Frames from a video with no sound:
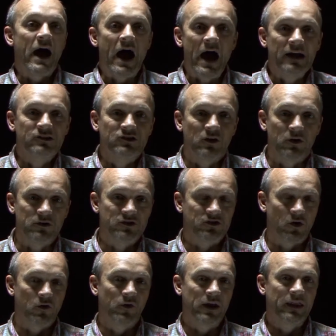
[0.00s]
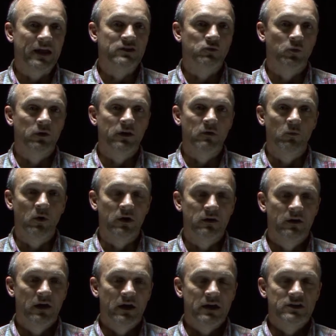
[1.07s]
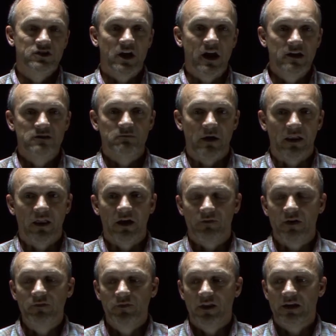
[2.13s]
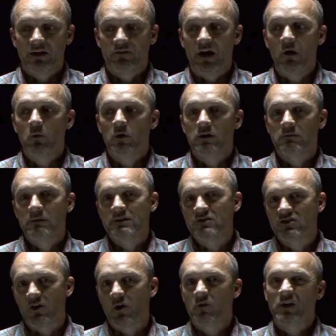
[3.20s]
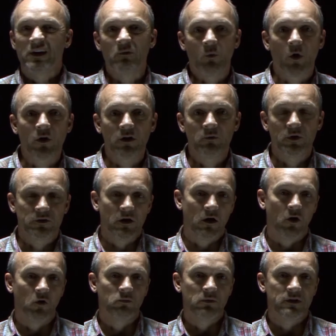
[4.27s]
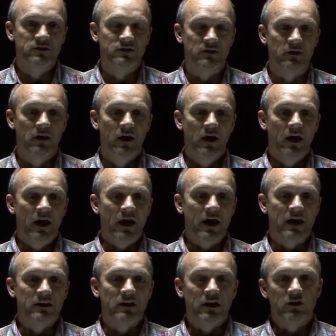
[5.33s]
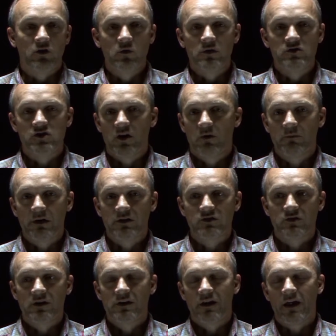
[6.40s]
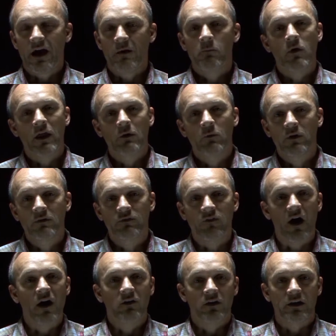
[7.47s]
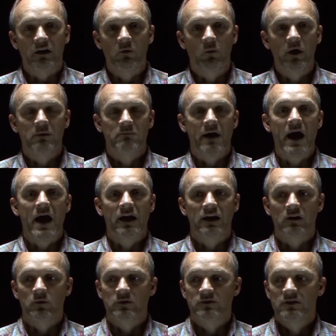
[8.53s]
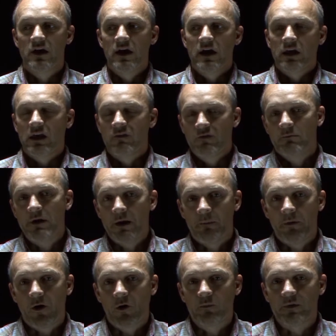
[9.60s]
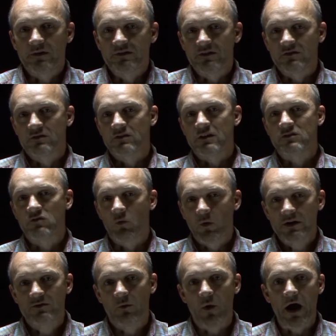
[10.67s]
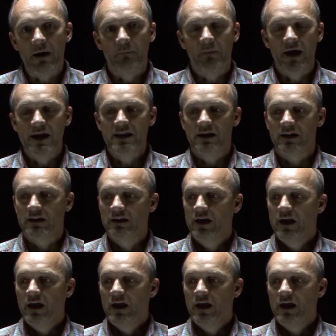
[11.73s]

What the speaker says: I started serving, and that's really what changed my life. I feel like if I wouldn't have been serving and working with the homeless and doing jail ministry, that I probably would have fallen and went back. It was giving me a purpose is the reason why I made it.